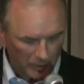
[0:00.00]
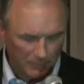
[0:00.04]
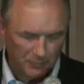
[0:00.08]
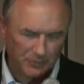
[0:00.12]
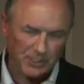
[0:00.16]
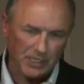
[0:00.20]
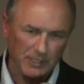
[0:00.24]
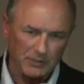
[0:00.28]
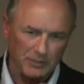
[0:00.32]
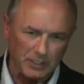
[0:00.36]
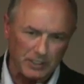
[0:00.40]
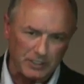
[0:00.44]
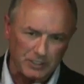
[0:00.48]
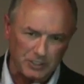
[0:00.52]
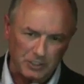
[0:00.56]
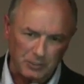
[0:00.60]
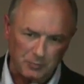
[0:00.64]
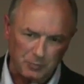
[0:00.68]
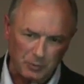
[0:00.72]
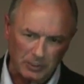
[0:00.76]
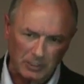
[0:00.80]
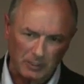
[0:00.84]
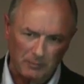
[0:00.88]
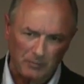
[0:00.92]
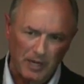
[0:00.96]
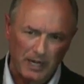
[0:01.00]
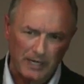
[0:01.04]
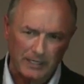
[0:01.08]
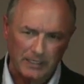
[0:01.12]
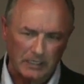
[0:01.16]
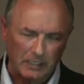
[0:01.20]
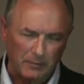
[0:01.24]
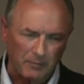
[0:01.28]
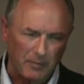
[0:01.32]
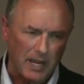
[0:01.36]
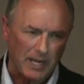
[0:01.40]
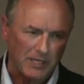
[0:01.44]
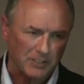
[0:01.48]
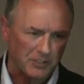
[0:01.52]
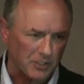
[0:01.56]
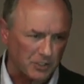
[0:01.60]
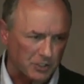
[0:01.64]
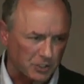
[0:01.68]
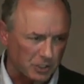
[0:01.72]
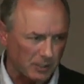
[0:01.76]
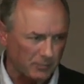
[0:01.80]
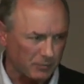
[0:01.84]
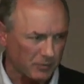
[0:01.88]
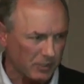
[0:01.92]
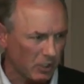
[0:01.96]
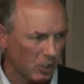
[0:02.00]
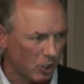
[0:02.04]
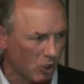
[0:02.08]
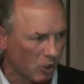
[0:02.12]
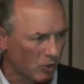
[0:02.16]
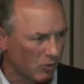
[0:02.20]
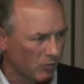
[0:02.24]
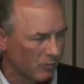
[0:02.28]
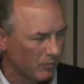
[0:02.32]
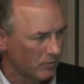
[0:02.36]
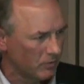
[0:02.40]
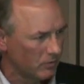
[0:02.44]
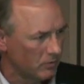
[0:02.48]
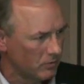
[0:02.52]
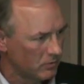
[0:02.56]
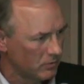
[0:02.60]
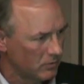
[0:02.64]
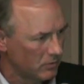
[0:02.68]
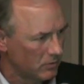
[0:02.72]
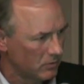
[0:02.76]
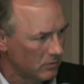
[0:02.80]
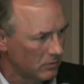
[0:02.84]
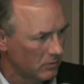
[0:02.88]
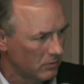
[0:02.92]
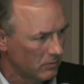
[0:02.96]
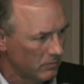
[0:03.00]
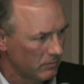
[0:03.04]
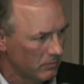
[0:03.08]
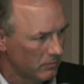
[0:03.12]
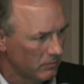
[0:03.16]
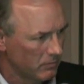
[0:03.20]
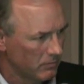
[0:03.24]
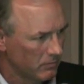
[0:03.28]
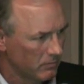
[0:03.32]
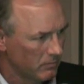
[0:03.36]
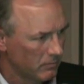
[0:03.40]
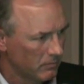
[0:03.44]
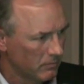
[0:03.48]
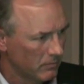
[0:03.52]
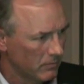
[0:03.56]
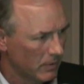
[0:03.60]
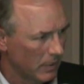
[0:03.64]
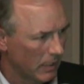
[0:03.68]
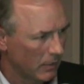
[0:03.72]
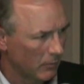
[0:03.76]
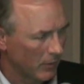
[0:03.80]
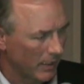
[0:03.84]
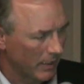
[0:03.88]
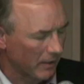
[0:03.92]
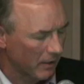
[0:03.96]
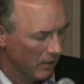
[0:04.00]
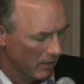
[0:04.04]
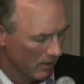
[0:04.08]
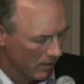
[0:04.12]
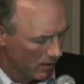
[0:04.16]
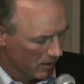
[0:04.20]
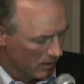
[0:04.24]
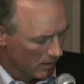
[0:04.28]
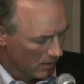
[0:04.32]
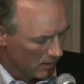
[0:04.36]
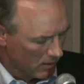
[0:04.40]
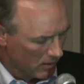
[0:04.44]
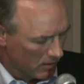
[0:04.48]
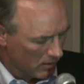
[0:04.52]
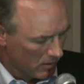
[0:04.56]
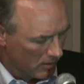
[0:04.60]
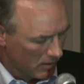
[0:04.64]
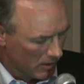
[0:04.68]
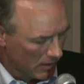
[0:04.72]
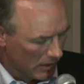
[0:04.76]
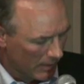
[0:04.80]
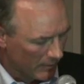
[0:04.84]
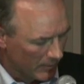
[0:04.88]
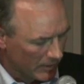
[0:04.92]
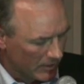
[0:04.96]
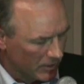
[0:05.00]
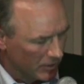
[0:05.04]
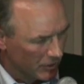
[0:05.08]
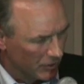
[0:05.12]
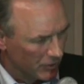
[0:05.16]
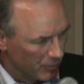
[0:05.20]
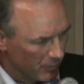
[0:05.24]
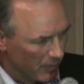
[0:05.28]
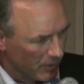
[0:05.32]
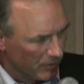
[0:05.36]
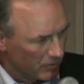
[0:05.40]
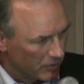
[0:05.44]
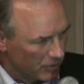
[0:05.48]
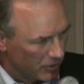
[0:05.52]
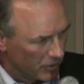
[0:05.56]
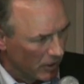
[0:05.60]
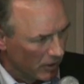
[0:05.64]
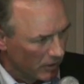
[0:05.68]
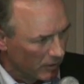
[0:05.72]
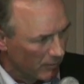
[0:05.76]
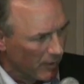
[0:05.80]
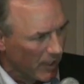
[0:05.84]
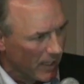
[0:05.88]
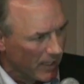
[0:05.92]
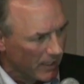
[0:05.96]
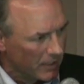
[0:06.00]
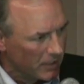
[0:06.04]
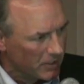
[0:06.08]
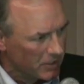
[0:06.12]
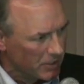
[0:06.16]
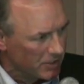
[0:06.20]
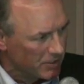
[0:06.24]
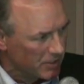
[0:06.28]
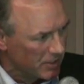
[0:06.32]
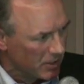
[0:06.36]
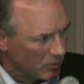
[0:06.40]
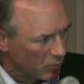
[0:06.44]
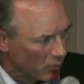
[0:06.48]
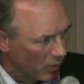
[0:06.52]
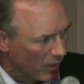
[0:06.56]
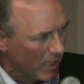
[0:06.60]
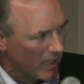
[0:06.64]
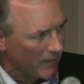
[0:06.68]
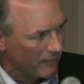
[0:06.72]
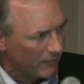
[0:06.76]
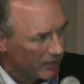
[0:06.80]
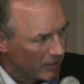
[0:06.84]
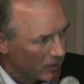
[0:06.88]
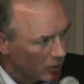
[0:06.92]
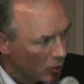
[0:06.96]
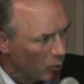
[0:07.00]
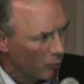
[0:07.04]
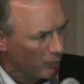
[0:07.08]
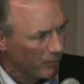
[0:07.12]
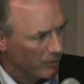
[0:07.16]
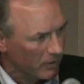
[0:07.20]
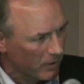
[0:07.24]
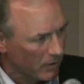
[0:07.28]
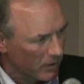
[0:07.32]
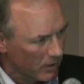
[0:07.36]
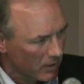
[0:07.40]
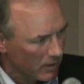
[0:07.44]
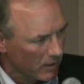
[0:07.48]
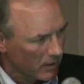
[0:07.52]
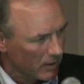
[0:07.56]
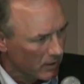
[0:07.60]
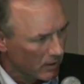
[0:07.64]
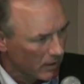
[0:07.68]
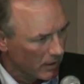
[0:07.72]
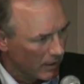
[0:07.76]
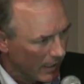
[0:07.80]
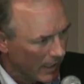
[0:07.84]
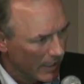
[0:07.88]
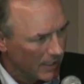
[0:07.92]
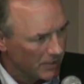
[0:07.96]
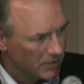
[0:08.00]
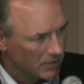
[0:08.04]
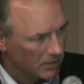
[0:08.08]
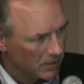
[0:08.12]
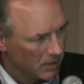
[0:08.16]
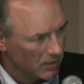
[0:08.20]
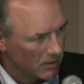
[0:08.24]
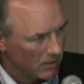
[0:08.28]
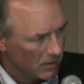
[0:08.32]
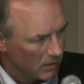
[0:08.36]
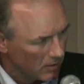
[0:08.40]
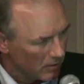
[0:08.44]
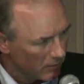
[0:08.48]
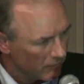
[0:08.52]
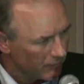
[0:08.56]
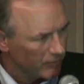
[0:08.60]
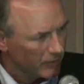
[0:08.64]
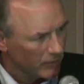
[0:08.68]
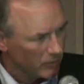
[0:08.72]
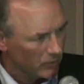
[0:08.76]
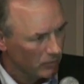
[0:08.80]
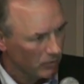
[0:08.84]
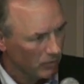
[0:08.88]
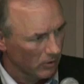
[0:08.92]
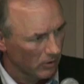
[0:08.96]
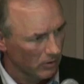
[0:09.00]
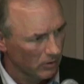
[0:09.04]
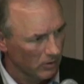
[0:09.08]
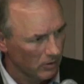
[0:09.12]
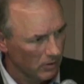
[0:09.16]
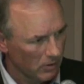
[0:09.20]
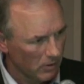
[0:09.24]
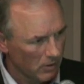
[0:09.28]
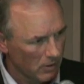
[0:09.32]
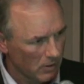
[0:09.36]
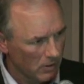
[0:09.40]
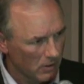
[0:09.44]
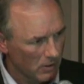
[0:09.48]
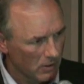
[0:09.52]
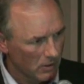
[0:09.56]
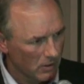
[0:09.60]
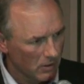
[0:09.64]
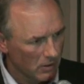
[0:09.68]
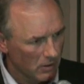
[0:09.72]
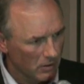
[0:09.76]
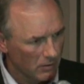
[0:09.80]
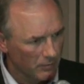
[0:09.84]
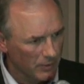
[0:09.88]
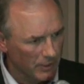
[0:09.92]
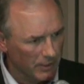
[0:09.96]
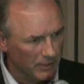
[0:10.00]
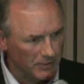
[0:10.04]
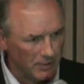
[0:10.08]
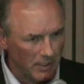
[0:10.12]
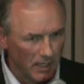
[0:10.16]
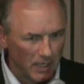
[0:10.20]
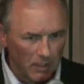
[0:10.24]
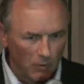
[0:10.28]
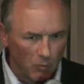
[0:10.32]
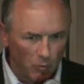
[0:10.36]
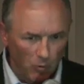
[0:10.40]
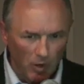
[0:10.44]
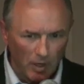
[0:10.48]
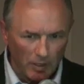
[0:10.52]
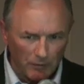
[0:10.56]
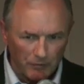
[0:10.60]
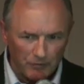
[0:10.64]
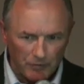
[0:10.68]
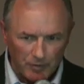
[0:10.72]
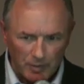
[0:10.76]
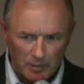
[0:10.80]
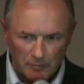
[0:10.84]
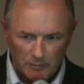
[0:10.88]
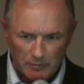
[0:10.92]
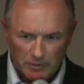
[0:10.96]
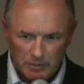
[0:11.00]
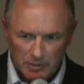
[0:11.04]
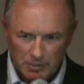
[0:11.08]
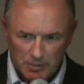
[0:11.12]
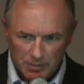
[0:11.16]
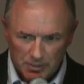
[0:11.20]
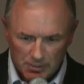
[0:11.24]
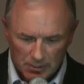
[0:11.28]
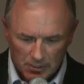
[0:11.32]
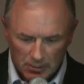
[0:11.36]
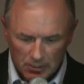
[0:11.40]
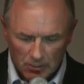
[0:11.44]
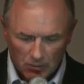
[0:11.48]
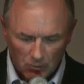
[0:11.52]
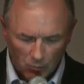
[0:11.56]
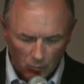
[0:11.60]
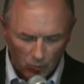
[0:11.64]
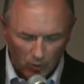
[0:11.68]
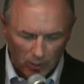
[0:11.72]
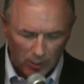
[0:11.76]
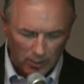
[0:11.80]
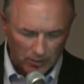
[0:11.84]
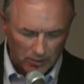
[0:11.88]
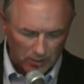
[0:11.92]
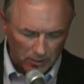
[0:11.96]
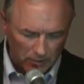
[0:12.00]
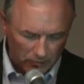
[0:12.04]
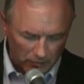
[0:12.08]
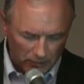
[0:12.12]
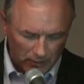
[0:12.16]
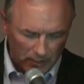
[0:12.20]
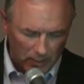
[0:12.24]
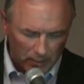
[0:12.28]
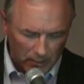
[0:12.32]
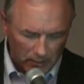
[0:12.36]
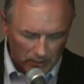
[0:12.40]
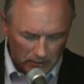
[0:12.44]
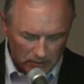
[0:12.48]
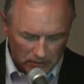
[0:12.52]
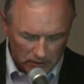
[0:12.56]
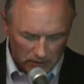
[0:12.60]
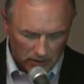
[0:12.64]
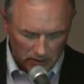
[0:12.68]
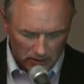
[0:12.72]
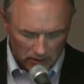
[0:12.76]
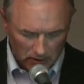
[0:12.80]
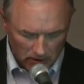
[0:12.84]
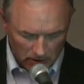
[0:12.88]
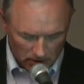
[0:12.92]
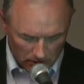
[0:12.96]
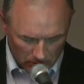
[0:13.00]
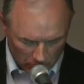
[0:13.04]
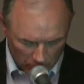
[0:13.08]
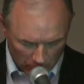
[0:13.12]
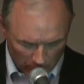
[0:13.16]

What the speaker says: so upset that he just put the body in a box and shipped it home. And when Emmett Till's mother saw the body, she says, we're having an open casket funeral because I want them to see what they did